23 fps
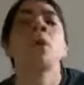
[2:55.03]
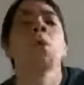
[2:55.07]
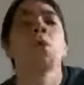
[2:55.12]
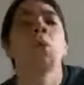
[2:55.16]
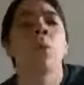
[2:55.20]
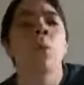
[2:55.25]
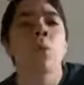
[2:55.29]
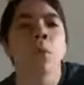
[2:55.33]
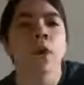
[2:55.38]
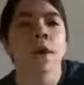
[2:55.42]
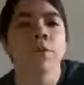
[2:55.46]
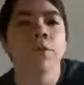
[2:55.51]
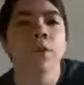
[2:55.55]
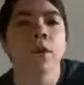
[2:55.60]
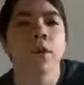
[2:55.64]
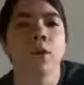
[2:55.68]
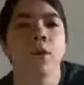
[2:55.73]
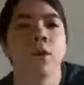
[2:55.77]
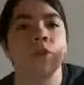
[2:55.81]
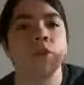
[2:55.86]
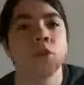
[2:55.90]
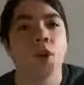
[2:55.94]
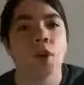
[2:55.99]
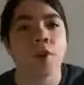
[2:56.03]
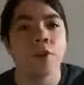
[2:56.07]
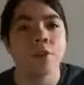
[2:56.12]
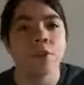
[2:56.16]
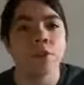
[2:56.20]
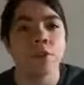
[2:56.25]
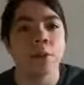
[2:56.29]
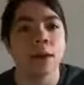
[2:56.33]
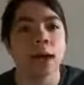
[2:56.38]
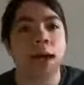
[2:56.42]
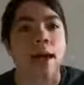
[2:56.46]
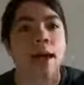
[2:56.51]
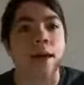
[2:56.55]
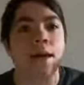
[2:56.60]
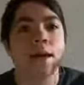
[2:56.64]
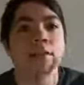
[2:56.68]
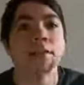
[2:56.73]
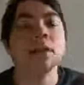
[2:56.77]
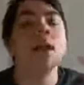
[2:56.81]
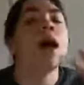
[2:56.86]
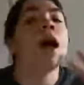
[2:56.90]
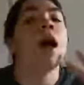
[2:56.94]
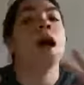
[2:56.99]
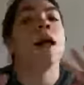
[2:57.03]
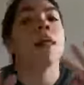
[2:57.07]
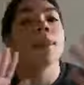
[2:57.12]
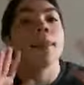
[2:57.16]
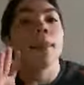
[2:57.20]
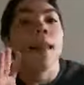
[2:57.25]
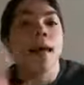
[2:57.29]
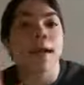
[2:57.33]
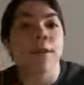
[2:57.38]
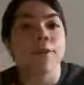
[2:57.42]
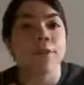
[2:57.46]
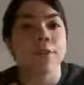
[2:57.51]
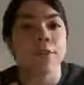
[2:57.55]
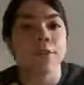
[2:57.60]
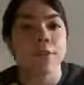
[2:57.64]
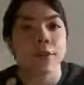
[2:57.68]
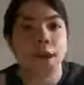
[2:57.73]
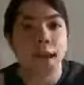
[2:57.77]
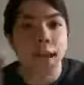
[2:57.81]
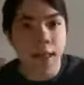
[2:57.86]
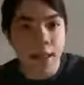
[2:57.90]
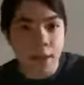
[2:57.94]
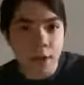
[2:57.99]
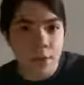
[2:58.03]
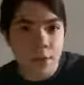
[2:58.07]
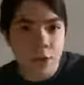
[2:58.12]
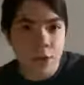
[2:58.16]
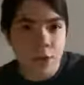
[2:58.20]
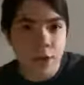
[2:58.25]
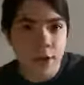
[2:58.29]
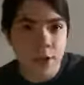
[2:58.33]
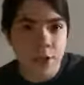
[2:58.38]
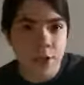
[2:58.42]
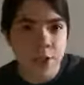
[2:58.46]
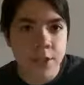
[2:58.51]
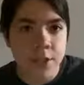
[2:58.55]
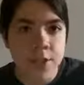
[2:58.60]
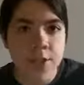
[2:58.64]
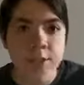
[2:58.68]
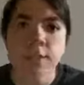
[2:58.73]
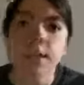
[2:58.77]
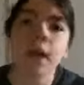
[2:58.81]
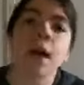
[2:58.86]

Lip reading: One of those also has a lot of different hand stretches